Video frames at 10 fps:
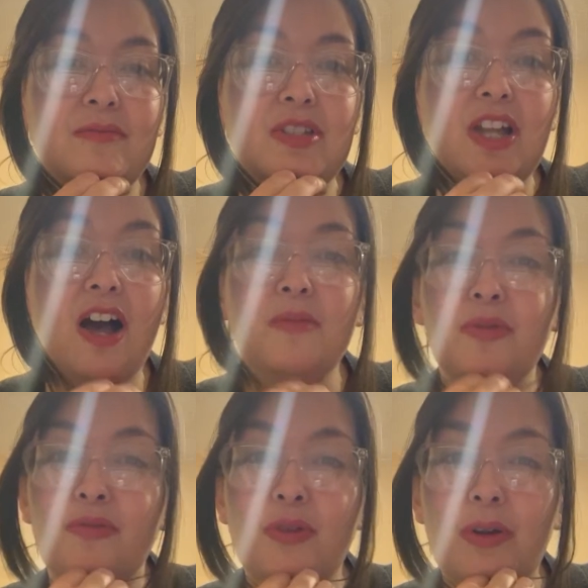long
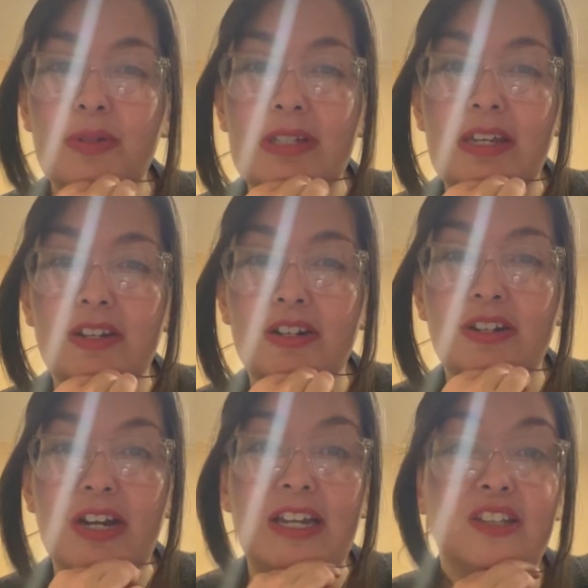before I was
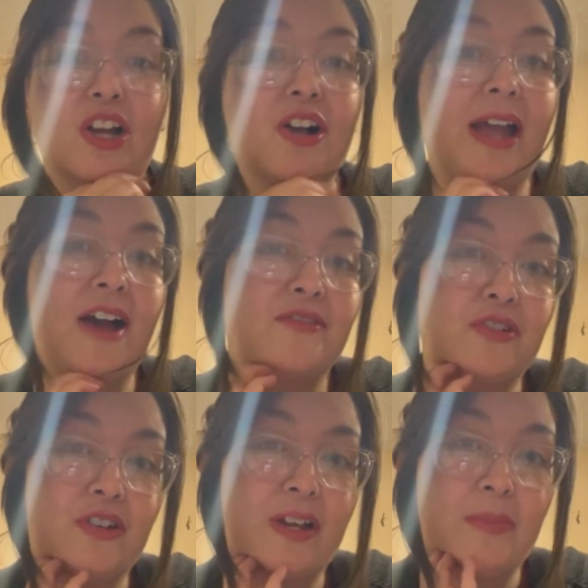here and long
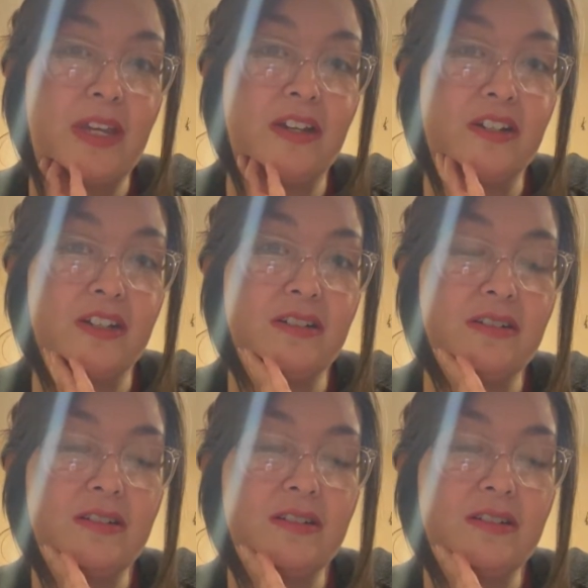after I'm here,